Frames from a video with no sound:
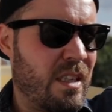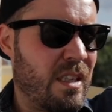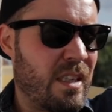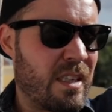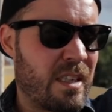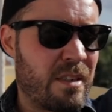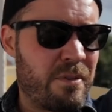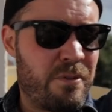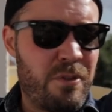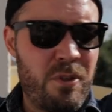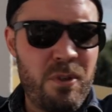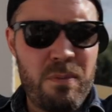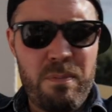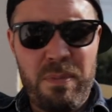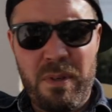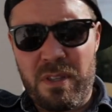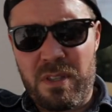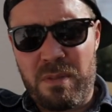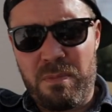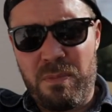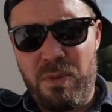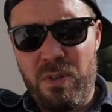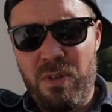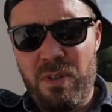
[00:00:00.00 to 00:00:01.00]
like a few
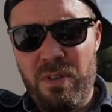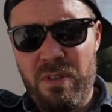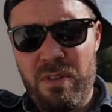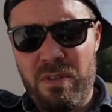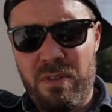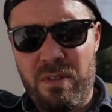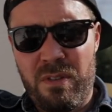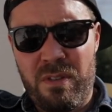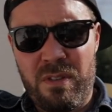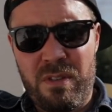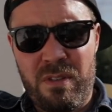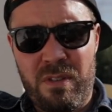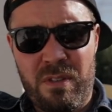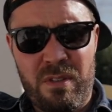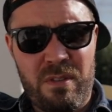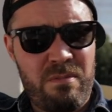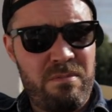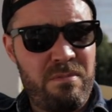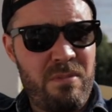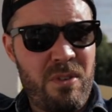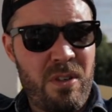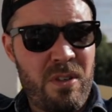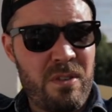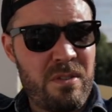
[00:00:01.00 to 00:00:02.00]
bucks more, you're you're
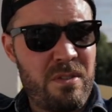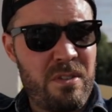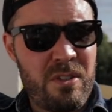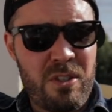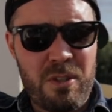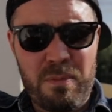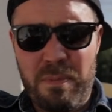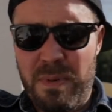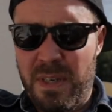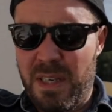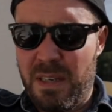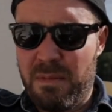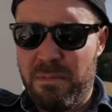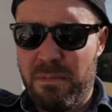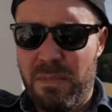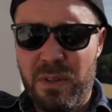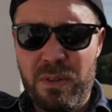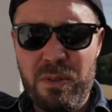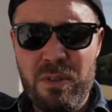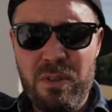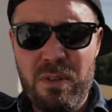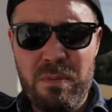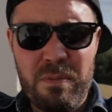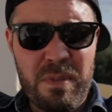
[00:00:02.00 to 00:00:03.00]
onto Japan
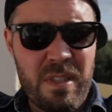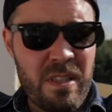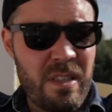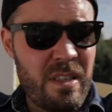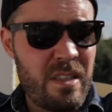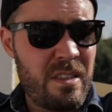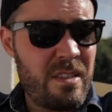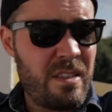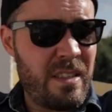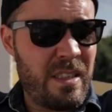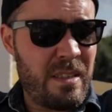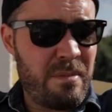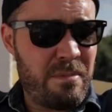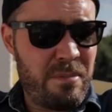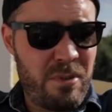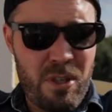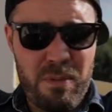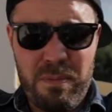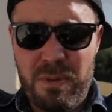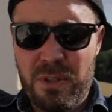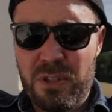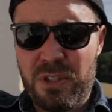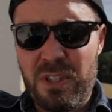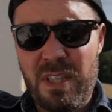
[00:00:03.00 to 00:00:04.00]
Blue. I mean, that's like
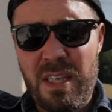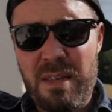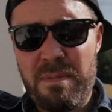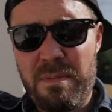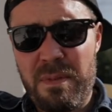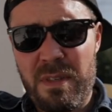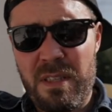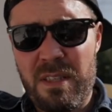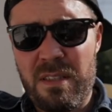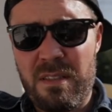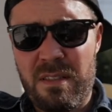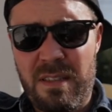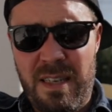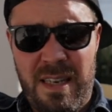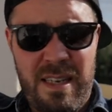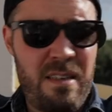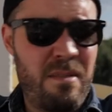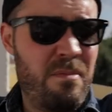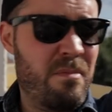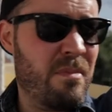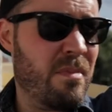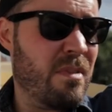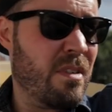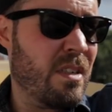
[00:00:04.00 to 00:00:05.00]
proper Japanese
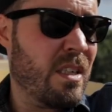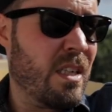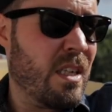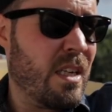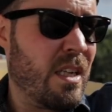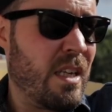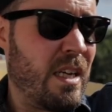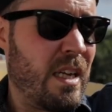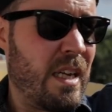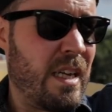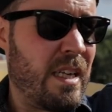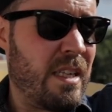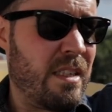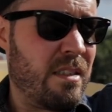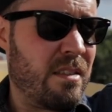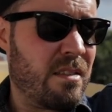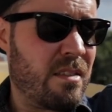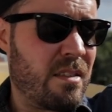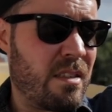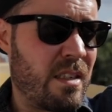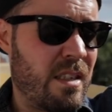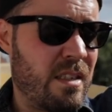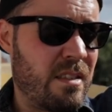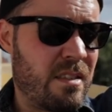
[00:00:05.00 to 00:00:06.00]
denim,
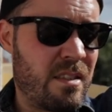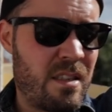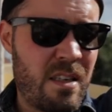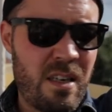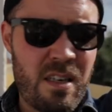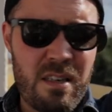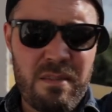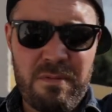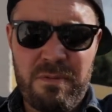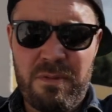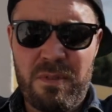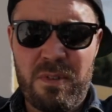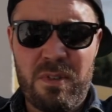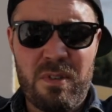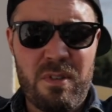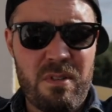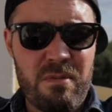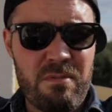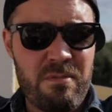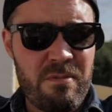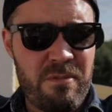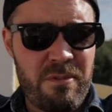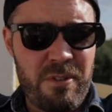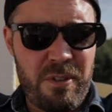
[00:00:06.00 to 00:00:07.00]
it's it's cut
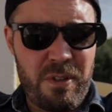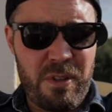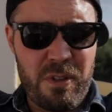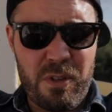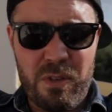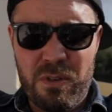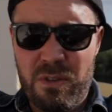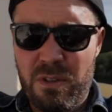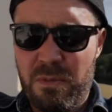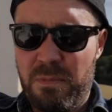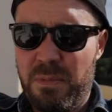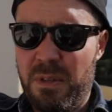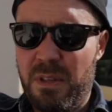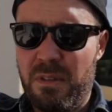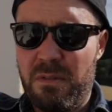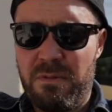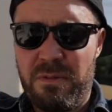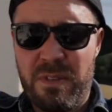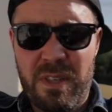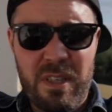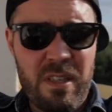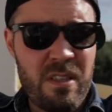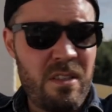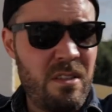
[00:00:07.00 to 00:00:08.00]
for for the European
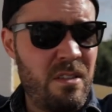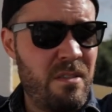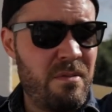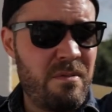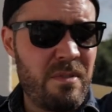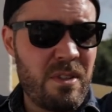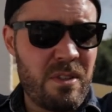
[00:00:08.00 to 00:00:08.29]
figure.